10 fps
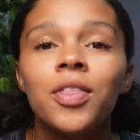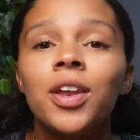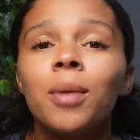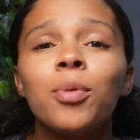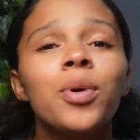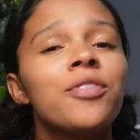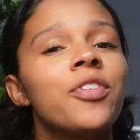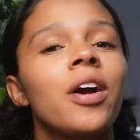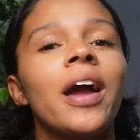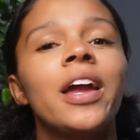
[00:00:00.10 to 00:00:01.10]
The number one
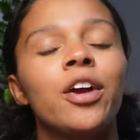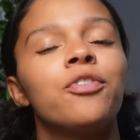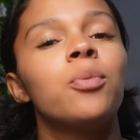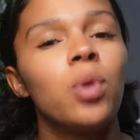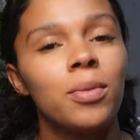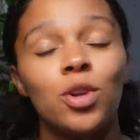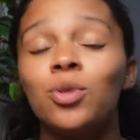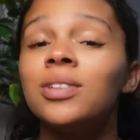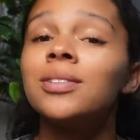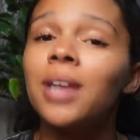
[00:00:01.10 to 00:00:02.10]
fear I hear from women
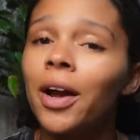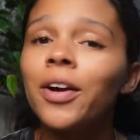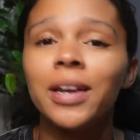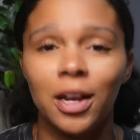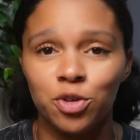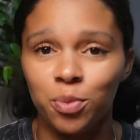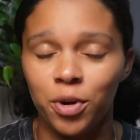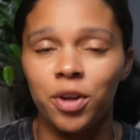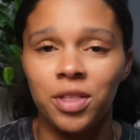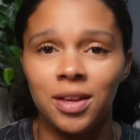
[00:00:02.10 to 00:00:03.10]
who desire a natural
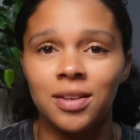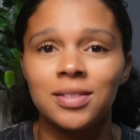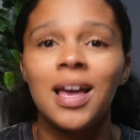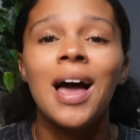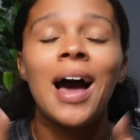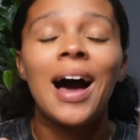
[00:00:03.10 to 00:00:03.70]
birth is